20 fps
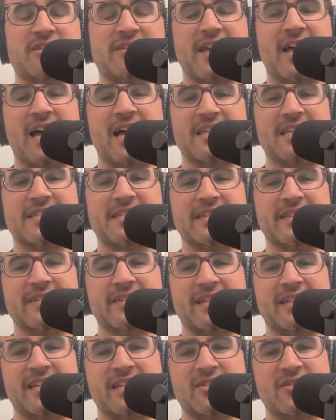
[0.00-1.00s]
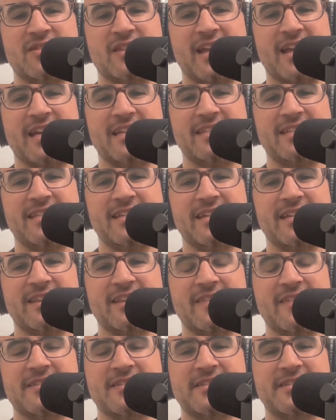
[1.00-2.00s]
the hostility to the idea
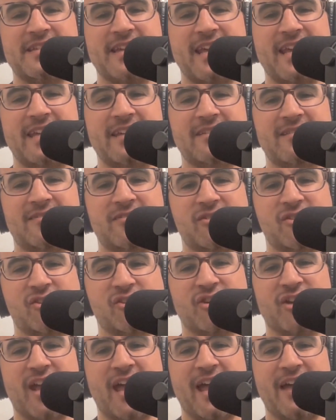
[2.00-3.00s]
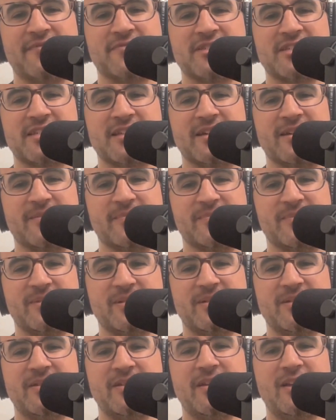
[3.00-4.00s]
that the state should have some
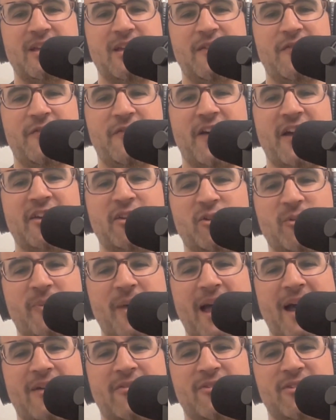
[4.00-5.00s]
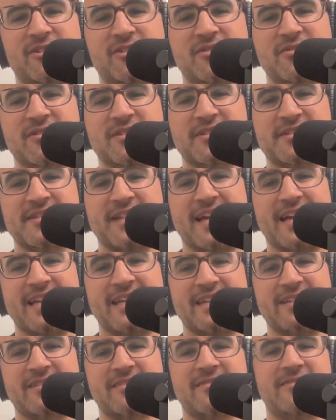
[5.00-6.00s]
final power to
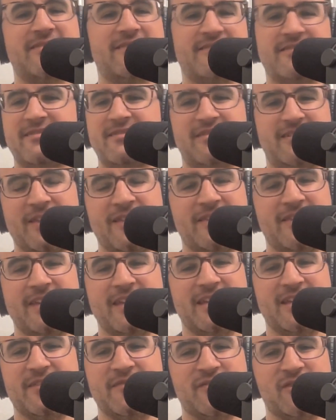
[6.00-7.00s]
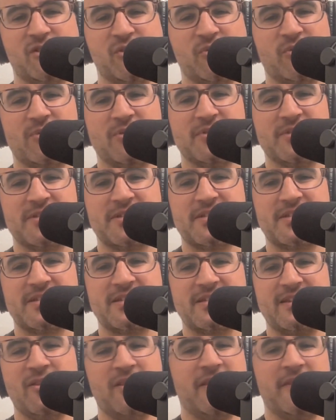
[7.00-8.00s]
decide the
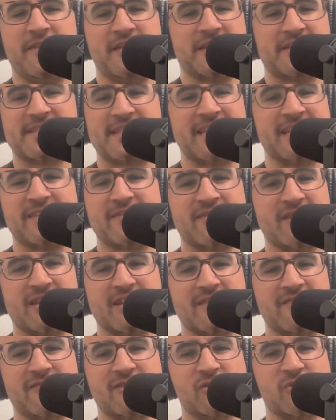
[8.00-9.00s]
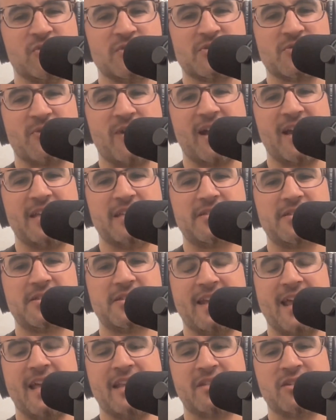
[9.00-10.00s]
extent of the individual's
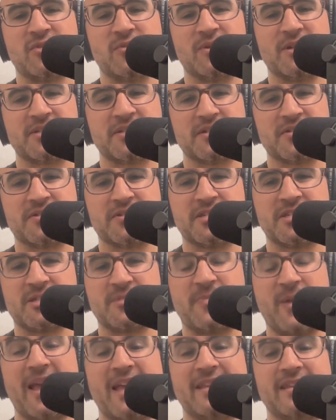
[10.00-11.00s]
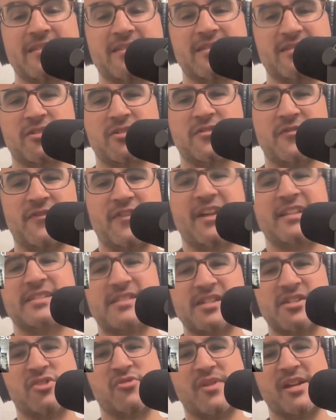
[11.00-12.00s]
rights, and to also to find
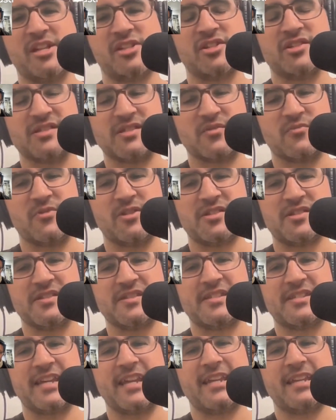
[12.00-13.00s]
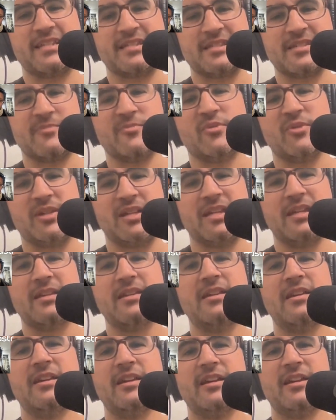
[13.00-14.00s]
situations in which the state can simply
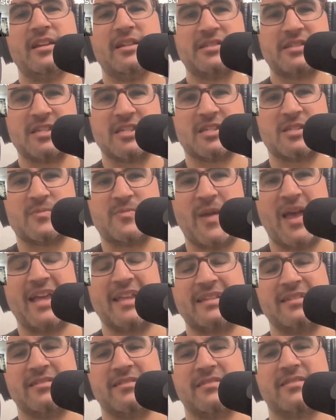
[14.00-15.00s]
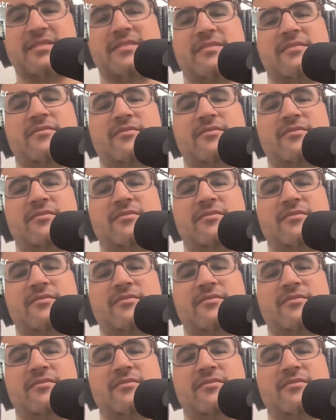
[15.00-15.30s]
suspend